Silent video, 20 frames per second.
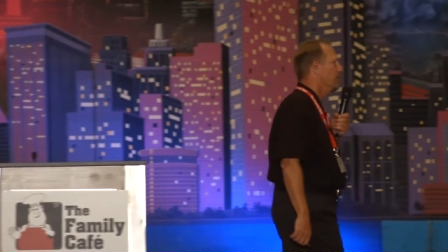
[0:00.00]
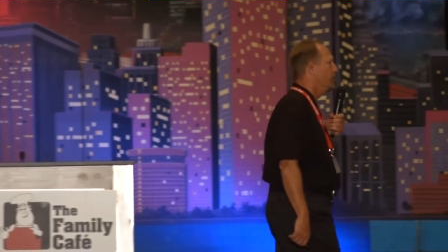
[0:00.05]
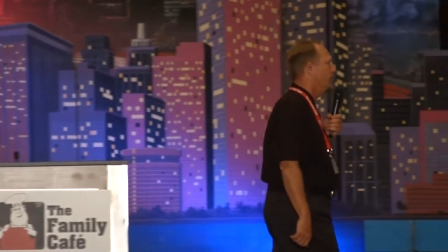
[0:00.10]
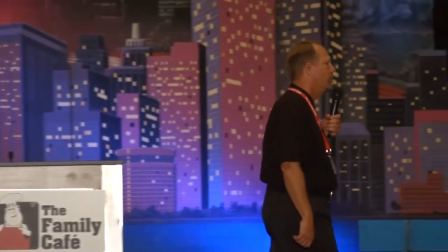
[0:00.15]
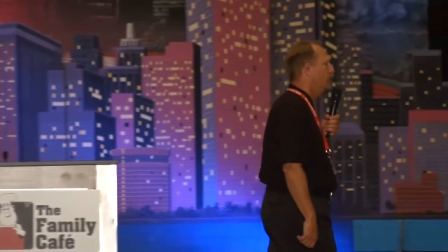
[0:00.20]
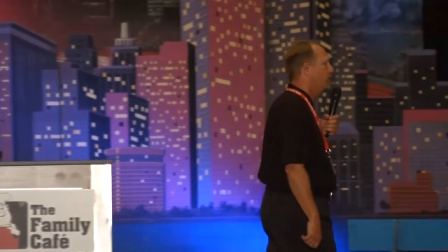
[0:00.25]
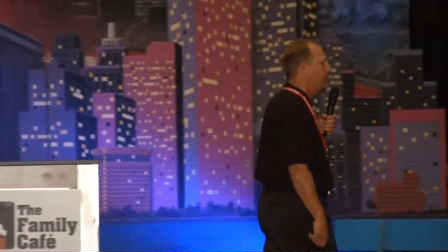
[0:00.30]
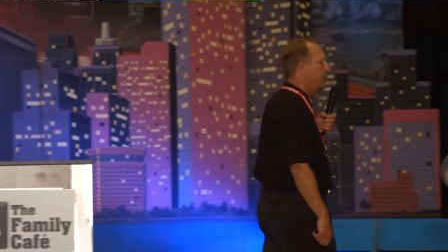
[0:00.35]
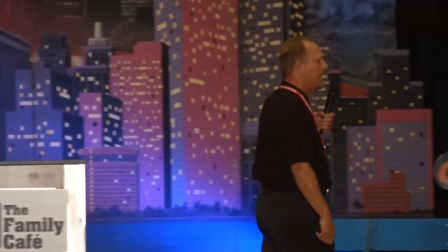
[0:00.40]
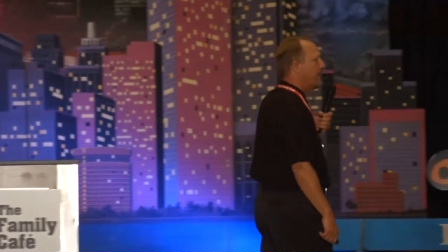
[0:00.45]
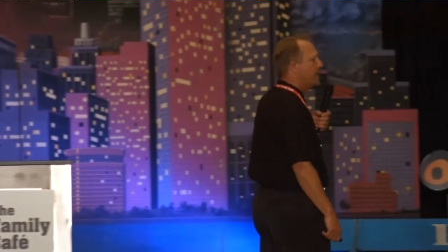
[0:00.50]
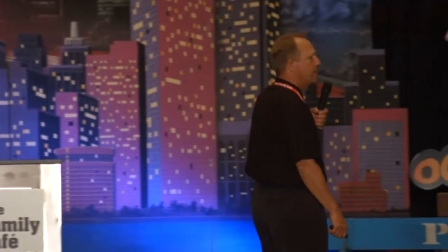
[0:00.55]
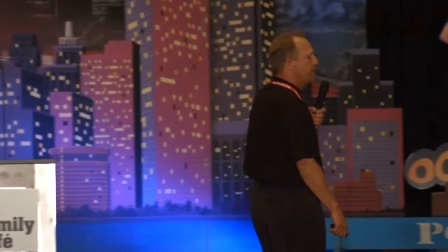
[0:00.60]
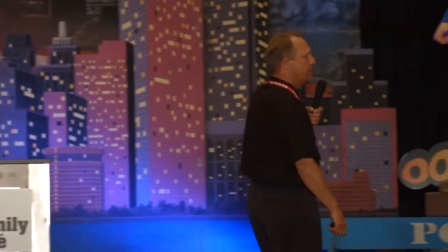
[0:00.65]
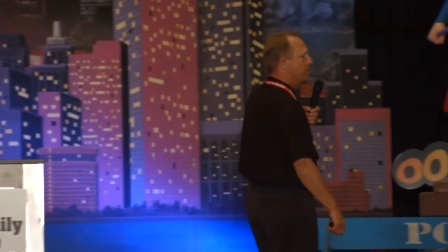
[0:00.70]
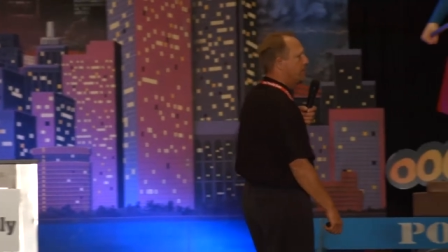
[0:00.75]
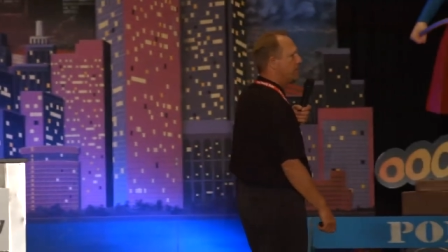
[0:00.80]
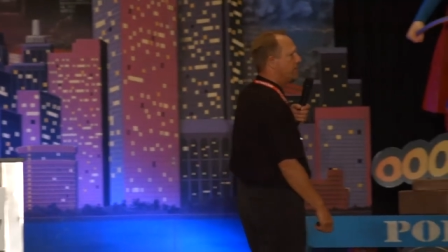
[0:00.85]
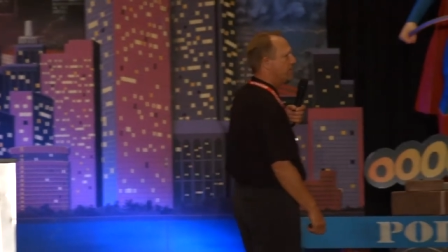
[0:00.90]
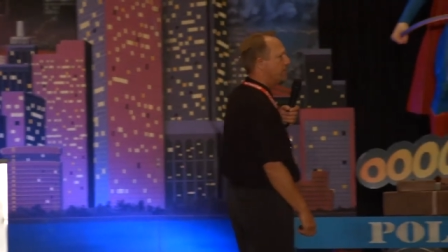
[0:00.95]
She spent
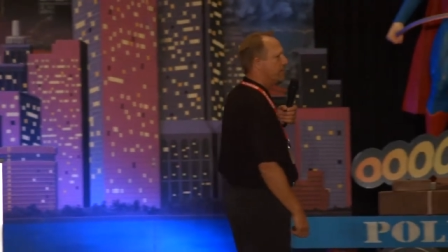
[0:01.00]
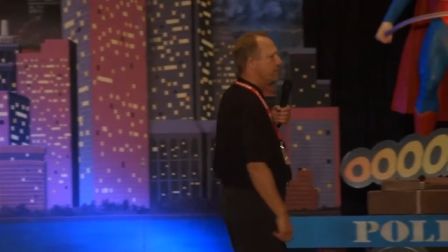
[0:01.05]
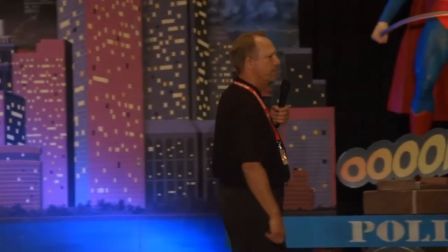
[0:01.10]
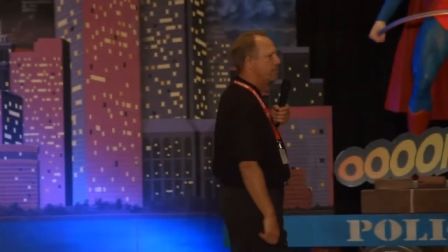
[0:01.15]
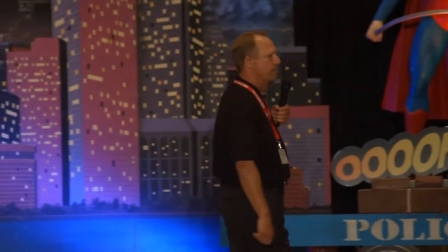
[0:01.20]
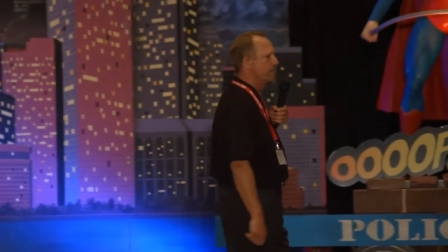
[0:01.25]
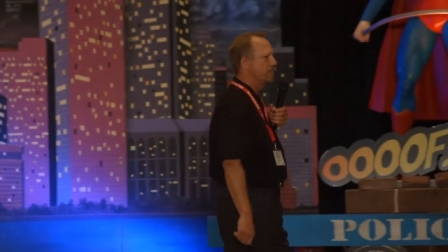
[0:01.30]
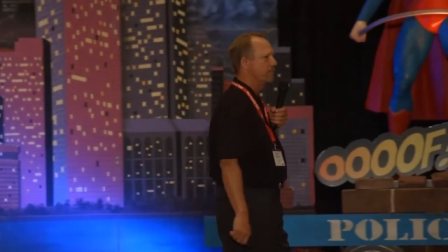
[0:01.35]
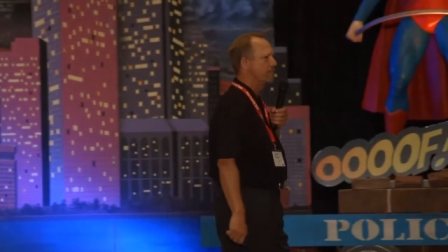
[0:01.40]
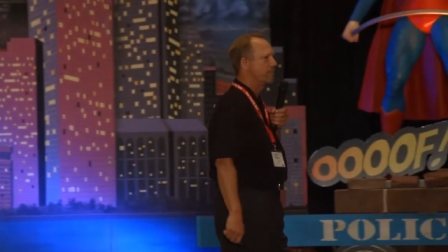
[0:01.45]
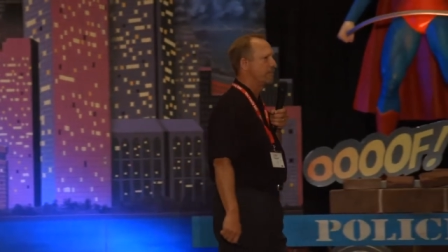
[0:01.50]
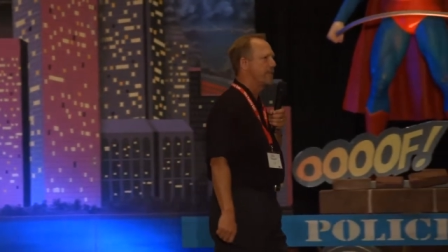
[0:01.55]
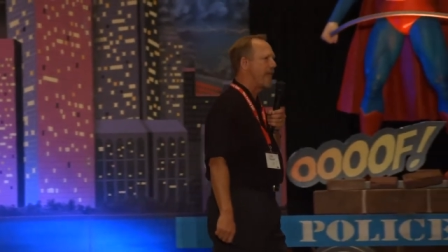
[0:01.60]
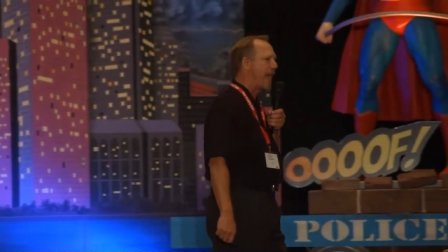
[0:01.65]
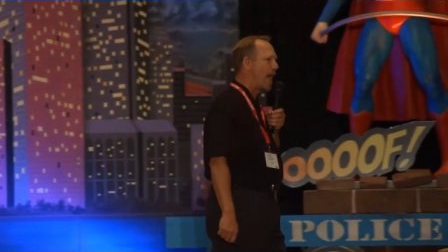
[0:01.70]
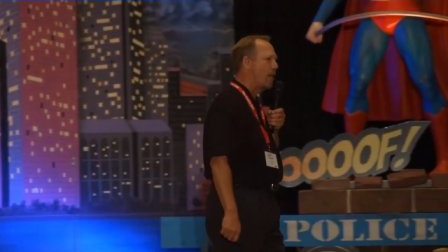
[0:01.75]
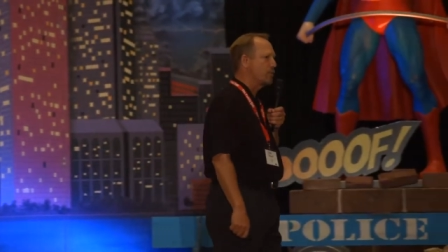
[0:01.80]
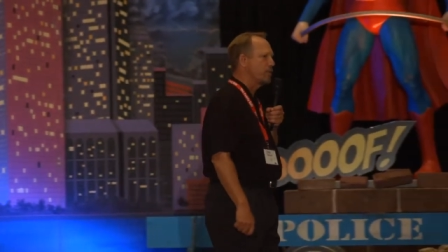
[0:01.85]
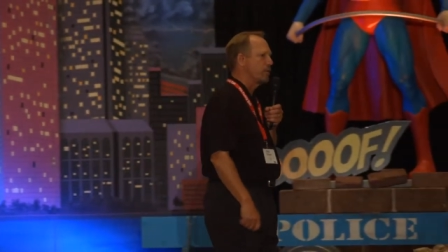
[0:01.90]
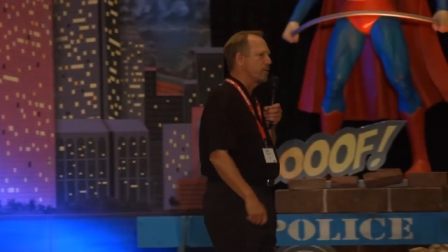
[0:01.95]

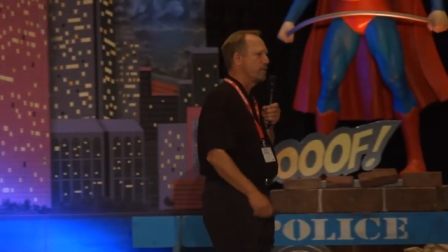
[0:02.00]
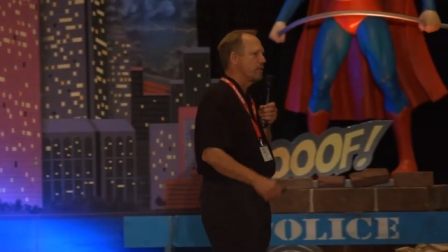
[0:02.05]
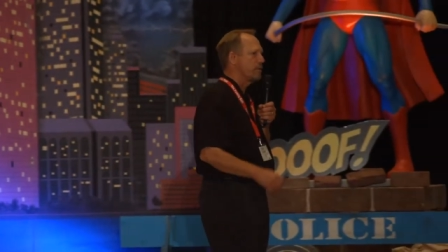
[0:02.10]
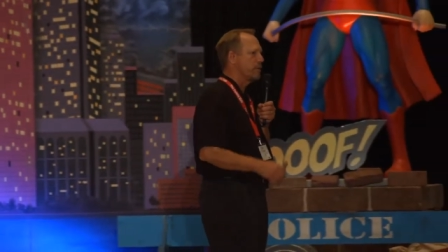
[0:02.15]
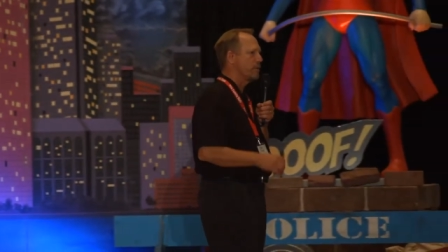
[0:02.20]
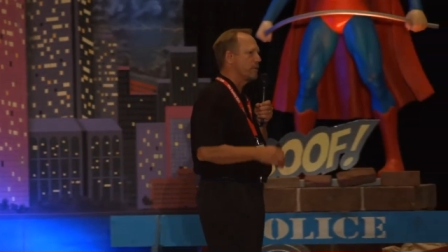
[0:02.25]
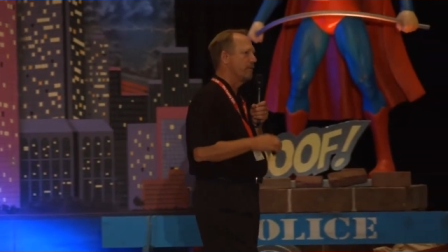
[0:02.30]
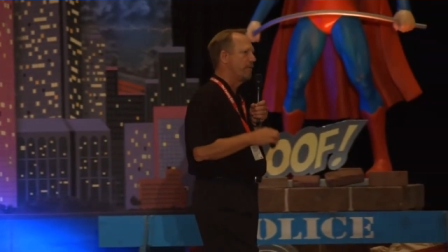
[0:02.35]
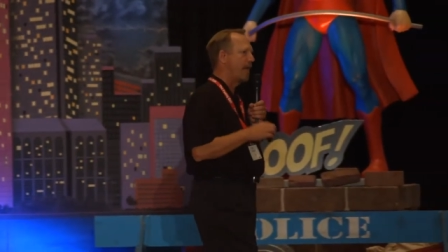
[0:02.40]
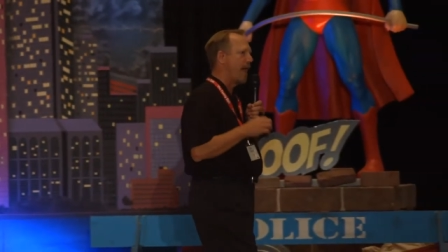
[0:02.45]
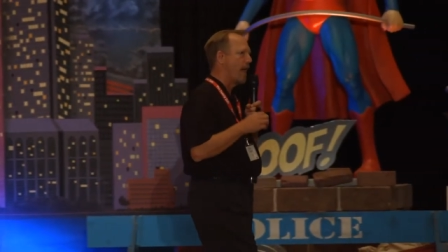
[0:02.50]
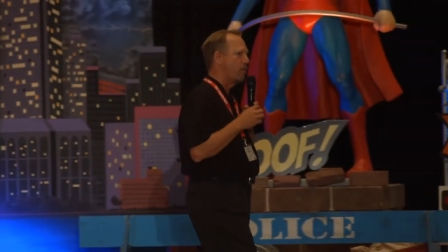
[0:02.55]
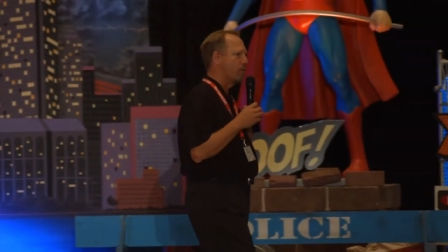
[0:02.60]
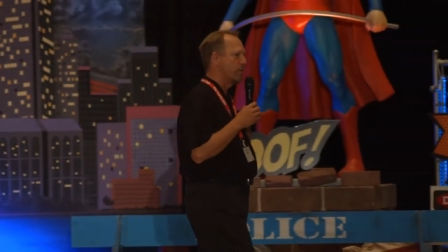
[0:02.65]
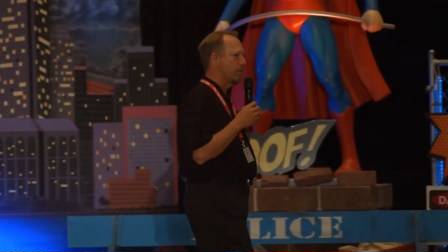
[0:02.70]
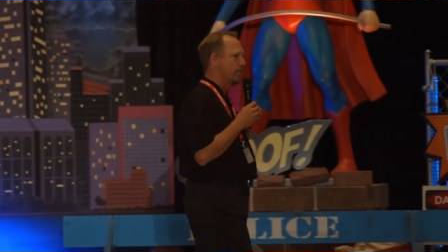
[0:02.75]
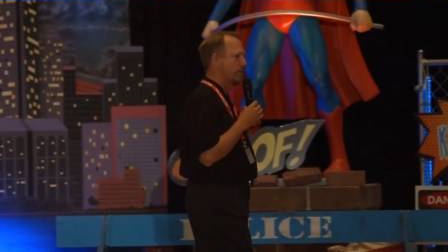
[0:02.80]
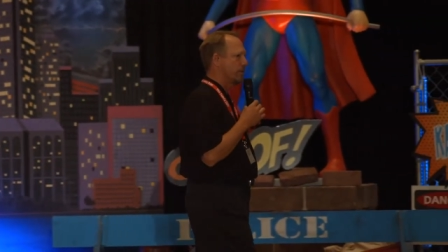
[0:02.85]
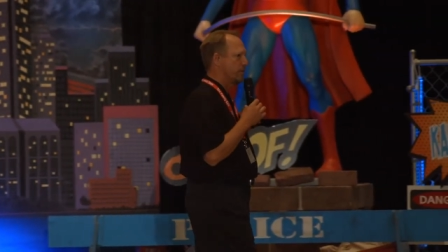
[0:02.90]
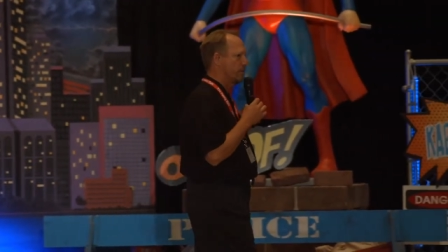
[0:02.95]
thousands of
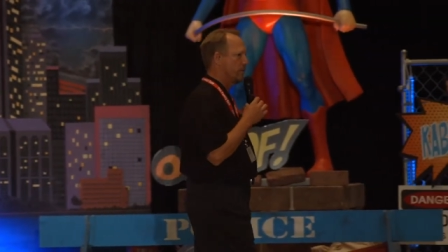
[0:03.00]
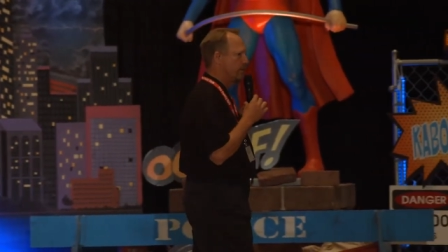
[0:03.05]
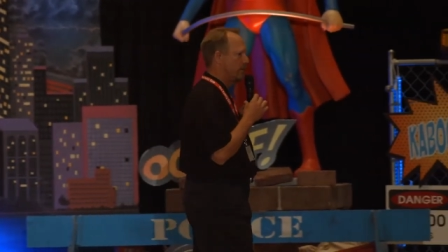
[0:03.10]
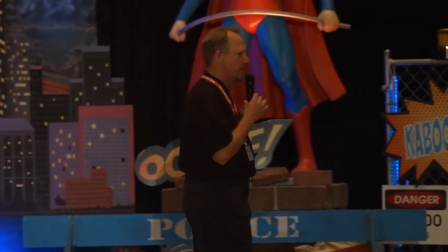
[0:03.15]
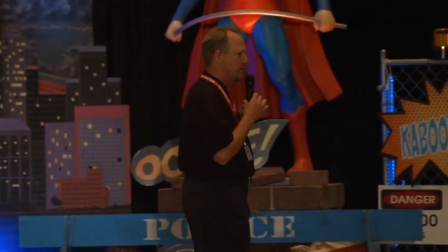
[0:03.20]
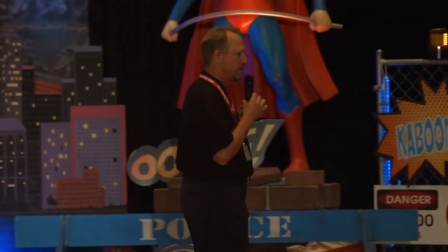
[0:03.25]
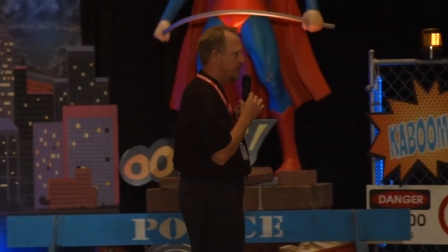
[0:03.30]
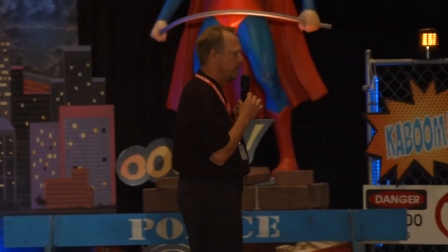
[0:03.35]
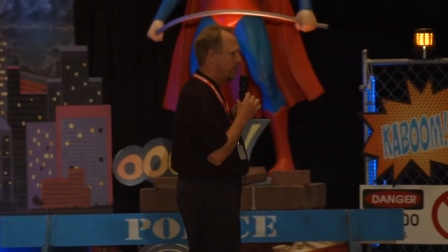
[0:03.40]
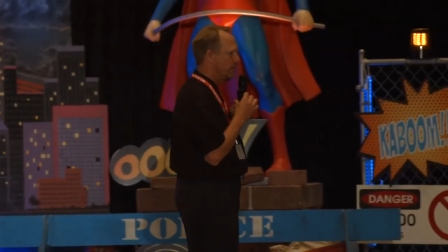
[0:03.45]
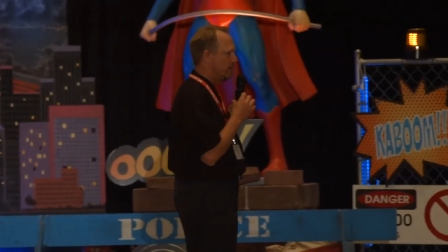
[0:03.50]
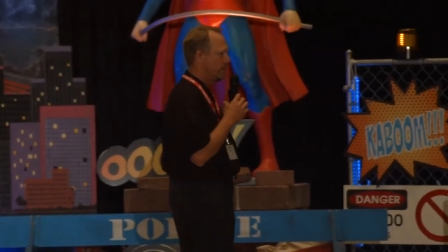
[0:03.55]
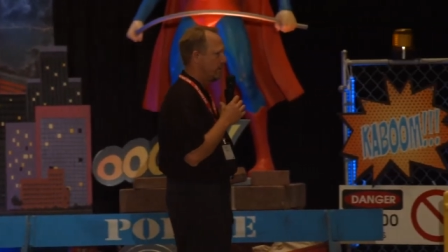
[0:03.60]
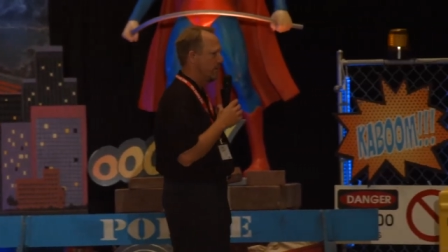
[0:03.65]
hours